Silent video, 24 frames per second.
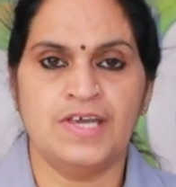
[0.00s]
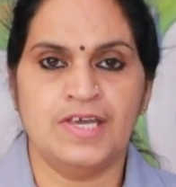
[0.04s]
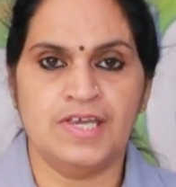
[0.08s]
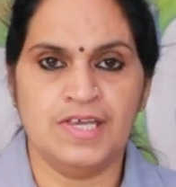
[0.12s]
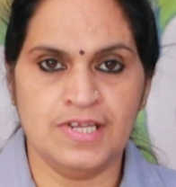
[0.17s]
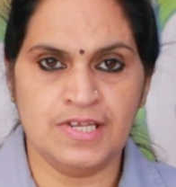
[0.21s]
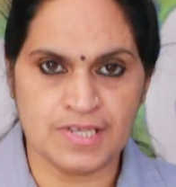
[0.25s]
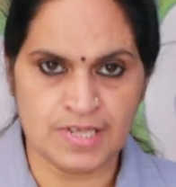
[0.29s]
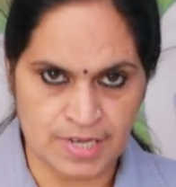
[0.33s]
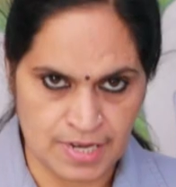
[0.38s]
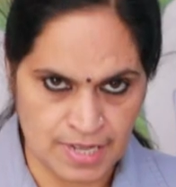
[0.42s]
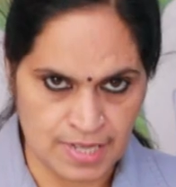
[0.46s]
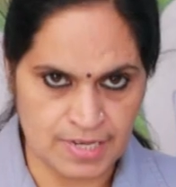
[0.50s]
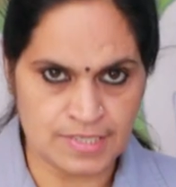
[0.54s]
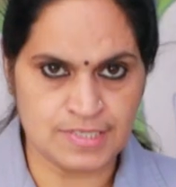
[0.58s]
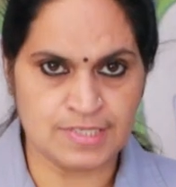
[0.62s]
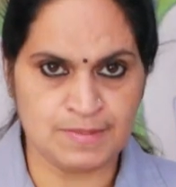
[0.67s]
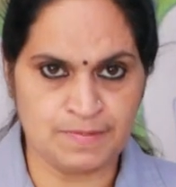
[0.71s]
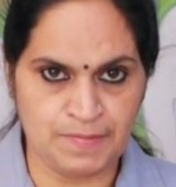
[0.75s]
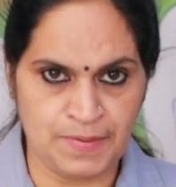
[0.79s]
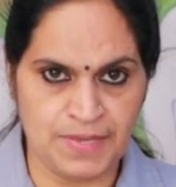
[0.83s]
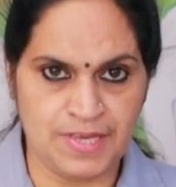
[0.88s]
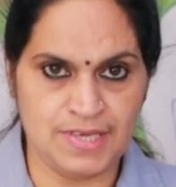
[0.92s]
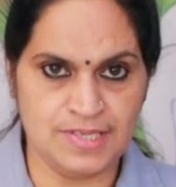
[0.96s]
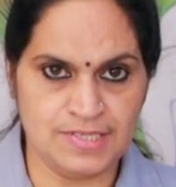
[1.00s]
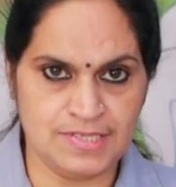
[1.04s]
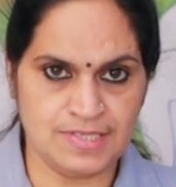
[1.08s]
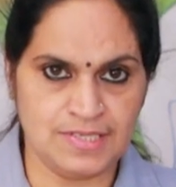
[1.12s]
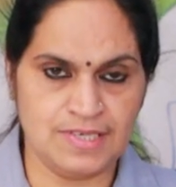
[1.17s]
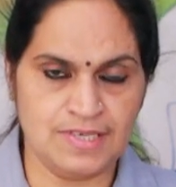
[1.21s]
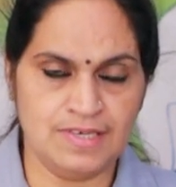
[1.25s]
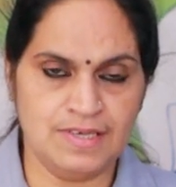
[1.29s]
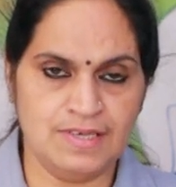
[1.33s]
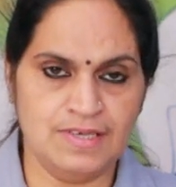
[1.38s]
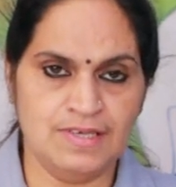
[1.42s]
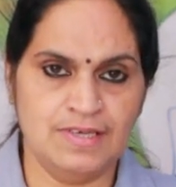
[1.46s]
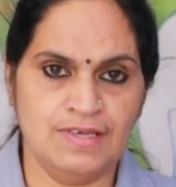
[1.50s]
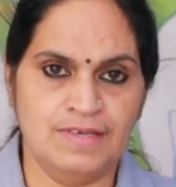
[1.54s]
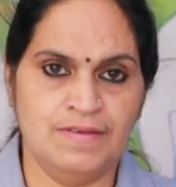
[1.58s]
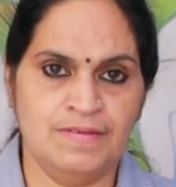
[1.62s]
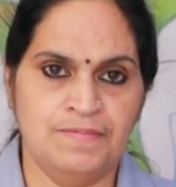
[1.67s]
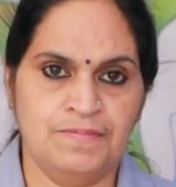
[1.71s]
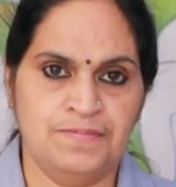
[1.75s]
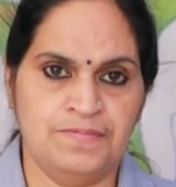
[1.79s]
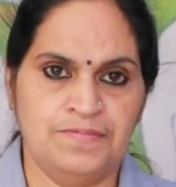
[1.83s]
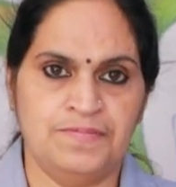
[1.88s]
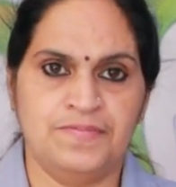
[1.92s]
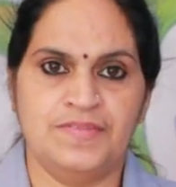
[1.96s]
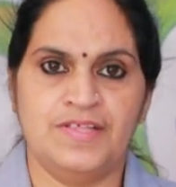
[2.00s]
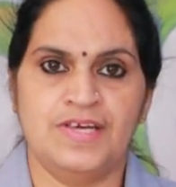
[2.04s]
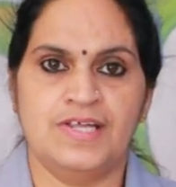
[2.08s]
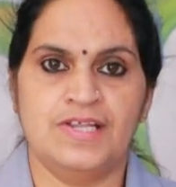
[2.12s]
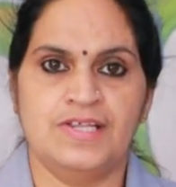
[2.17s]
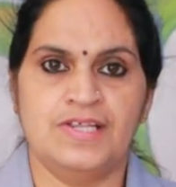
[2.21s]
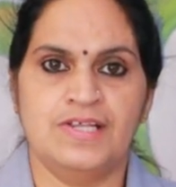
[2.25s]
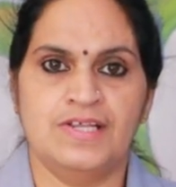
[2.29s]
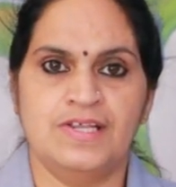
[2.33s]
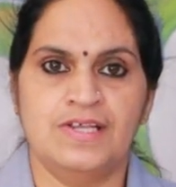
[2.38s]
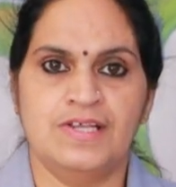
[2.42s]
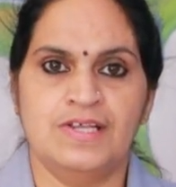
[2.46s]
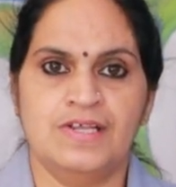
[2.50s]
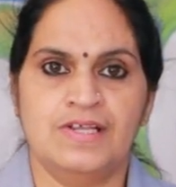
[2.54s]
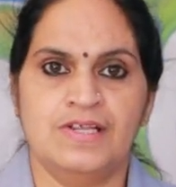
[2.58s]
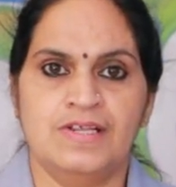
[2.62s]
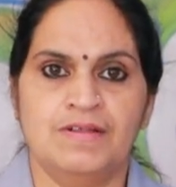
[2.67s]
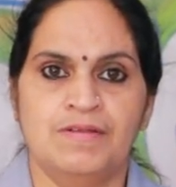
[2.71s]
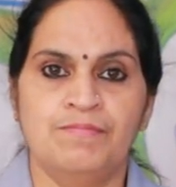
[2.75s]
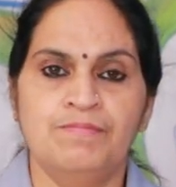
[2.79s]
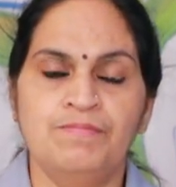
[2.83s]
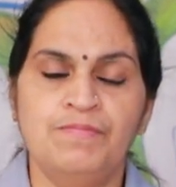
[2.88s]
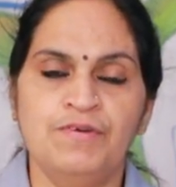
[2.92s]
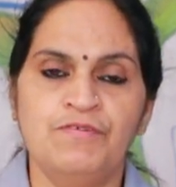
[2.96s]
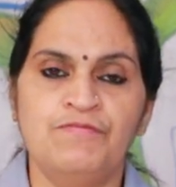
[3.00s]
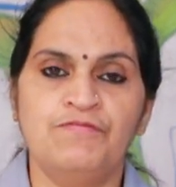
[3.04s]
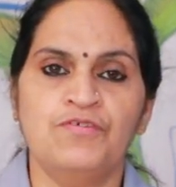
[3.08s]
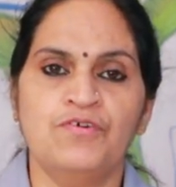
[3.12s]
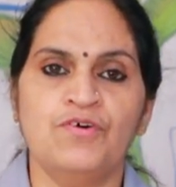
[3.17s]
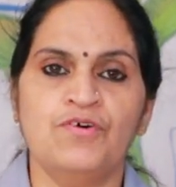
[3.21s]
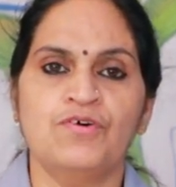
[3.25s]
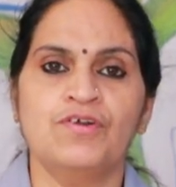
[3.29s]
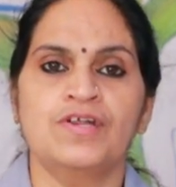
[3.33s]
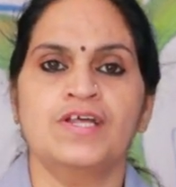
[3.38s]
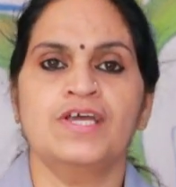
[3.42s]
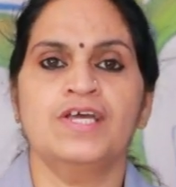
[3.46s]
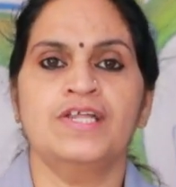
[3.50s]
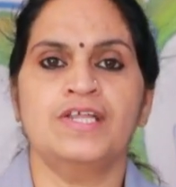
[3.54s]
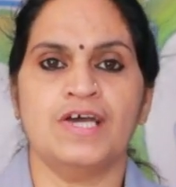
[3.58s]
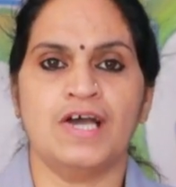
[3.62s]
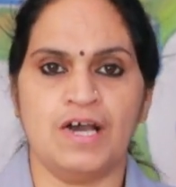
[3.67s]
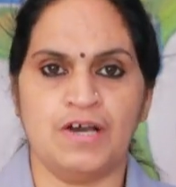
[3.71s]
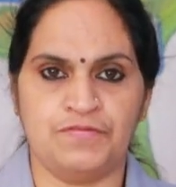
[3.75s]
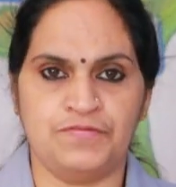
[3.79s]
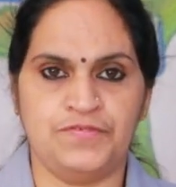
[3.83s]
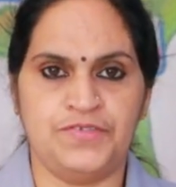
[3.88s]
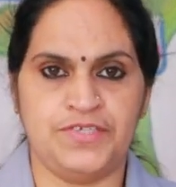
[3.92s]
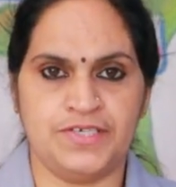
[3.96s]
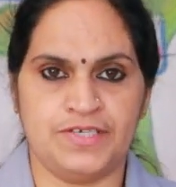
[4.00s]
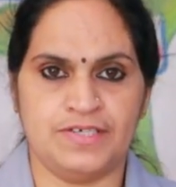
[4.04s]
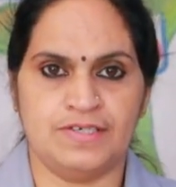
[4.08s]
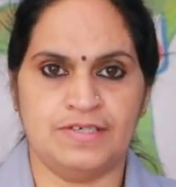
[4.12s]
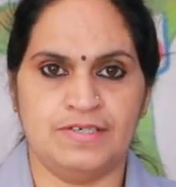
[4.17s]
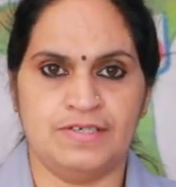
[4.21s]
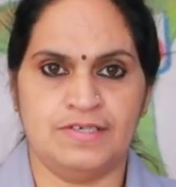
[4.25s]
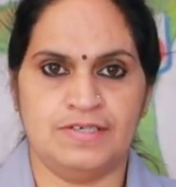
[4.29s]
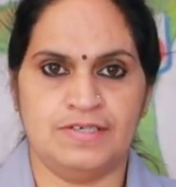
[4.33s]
indent spacing, then before and after.